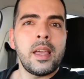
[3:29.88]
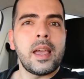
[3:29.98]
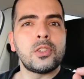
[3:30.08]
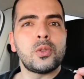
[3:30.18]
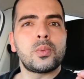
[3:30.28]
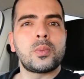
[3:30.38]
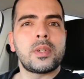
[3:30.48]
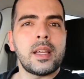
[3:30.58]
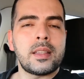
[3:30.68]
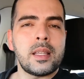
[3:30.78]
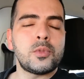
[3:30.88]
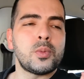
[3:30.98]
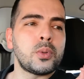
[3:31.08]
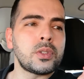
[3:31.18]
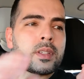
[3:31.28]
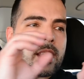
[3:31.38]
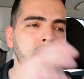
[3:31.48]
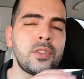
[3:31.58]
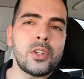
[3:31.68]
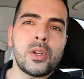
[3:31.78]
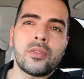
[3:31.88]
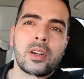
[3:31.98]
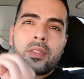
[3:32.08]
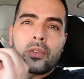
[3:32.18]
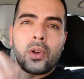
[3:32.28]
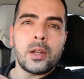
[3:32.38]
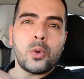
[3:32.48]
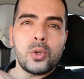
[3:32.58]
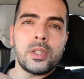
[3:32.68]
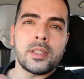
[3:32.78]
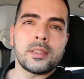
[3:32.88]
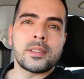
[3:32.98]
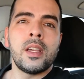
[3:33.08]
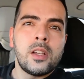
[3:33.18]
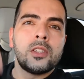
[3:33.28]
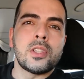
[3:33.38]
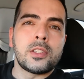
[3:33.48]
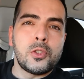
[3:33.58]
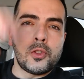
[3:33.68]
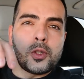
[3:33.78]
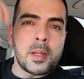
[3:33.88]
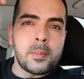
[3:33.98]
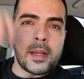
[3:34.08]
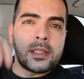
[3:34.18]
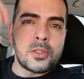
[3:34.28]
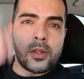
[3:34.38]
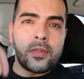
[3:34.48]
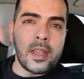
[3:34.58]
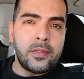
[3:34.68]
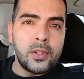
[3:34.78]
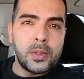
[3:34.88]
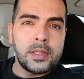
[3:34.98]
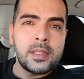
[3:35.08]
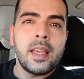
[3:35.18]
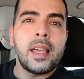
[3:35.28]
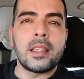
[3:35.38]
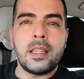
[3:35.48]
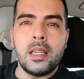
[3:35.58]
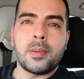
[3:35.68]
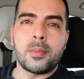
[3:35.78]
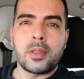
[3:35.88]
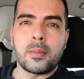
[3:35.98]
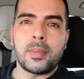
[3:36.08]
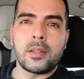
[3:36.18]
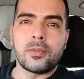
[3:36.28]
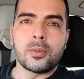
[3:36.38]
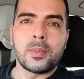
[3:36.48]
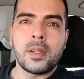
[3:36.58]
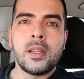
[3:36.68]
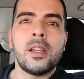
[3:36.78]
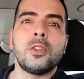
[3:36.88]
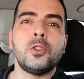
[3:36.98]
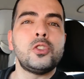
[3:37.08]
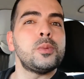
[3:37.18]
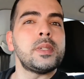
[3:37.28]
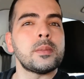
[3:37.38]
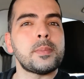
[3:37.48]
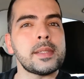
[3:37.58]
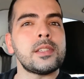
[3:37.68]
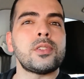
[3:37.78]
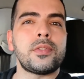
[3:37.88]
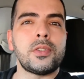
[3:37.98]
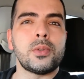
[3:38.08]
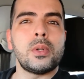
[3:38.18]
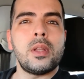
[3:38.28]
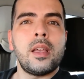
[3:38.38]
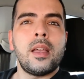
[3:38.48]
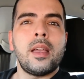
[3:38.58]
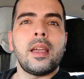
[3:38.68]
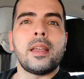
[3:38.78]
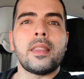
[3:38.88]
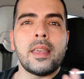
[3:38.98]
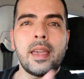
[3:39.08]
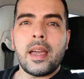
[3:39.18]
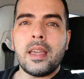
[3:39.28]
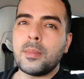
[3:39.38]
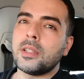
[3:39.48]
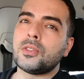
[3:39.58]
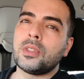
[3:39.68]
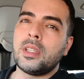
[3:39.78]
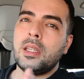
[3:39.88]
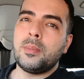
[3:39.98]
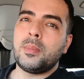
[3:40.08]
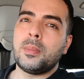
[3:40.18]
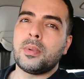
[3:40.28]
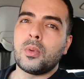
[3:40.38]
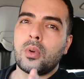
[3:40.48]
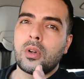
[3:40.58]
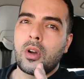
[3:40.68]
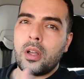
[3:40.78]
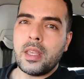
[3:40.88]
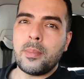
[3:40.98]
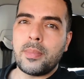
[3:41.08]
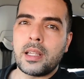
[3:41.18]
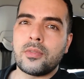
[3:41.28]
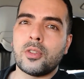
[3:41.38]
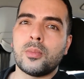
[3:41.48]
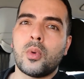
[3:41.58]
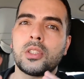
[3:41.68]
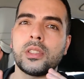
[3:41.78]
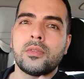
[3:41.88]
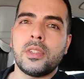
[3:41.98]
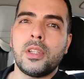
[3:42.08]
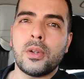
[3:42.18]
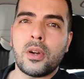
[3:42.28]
and to get them to put that video in front of the right audience so that YouTube can best serve their viewers and keep them on the platform. YouTube is a business after all, and their aim is to keep people on their platform watching video